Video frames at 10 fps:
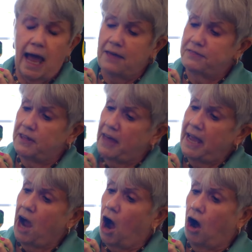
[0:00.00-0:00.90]
and then
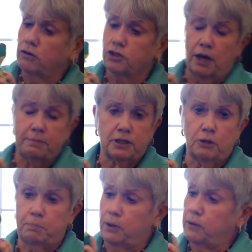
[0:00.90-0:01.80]
they all jumped in
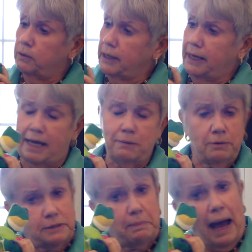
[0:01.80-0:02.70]
the pool, and he
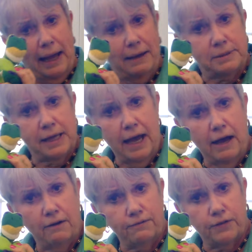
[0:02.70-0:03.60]
was by
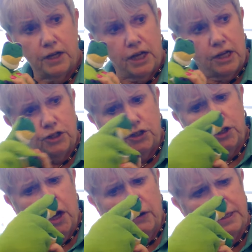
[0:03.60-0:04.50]
himself. Did
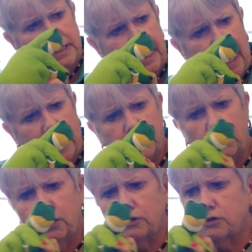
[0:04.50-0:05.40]
you notice he kind of
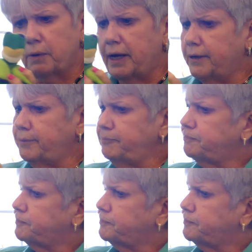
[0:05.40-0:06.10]
looked around?